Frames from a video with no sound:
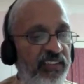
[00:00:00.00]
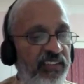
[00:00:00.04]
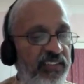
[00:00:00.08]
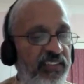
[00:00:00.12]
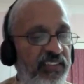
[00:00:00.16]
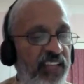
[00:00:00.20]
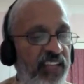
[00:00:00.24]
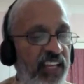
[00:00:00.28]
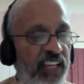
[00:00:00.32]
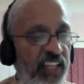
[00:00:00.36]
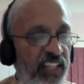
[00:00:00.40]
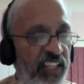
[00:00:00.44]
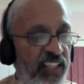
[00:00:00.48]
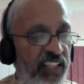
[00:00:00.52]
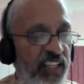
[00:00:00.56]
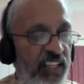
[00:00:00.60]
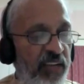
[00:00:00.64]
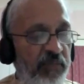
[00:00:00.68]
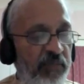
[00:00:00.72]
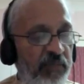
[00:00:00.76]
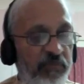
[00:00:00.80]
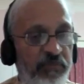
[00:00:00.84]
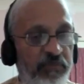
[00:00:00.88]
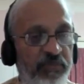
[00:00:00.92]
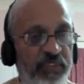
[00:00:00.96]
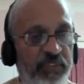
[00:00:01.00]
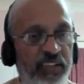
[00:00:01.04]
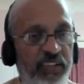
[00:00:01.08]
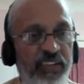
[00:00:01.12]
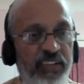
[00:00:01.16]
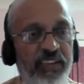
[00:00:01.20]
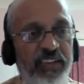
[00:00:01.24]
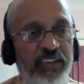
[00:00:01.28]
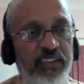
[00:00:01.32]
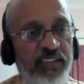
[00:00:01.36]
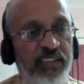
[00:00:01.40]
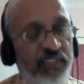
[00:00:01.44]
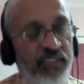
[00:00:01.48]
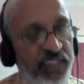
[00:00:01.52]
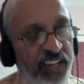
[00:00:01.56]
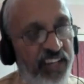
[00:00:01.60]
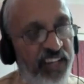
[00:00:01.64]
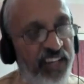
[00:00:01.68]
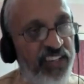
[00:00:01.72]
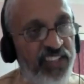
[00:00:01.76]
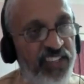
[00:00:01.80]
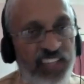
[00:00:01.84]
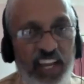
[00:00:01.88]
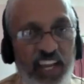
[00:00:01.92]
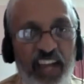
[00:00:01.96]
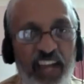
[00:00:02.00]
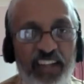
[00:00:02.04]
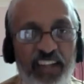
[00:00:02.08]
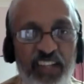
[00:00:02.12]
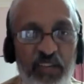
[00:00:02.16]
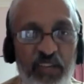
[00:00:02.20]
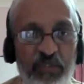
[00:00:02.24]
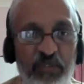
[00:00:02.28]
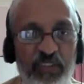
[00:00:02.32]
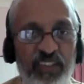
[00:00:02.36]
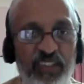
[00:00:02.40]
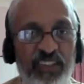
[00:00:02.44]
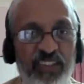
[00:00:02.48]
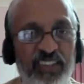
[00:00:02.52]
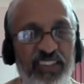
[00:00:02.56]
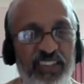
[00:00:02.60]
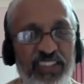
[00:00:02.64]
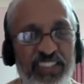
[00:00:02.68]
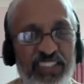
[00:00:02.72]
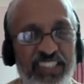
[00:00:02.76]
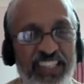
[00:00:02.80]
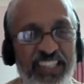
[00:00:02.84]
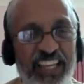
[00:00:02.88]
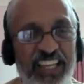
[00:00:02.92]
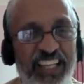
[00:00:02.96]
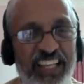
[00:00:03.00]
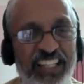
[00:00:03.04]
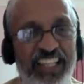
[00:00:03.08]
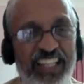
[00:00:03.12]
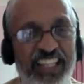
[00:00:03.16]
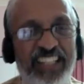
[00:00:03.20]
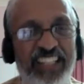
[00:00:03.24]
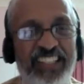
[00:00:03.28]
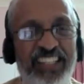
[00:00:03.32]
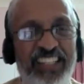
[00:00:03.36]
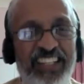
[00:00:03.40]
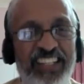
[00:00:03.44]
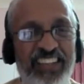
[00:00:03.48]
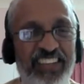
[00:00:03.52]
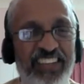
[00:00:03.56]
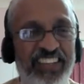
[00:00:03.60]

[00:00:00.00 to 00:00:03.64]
telling them, they were trying to scare them and saying that